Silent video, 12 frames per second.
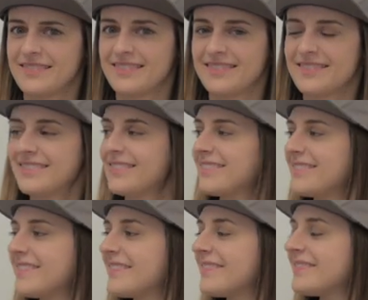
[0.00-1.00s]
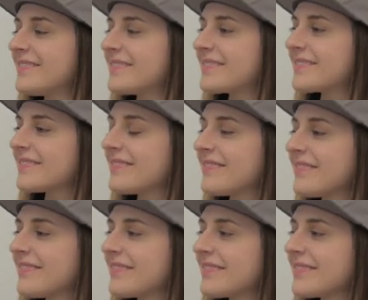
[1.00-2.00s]

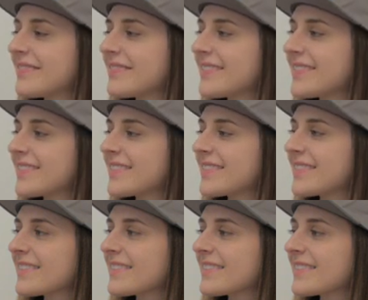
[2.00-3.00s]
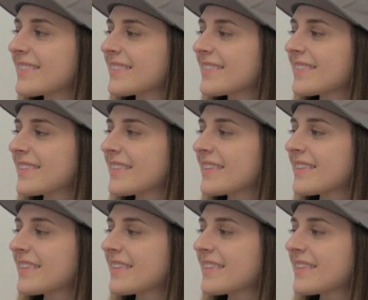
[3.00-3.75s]
The person shown says nothing.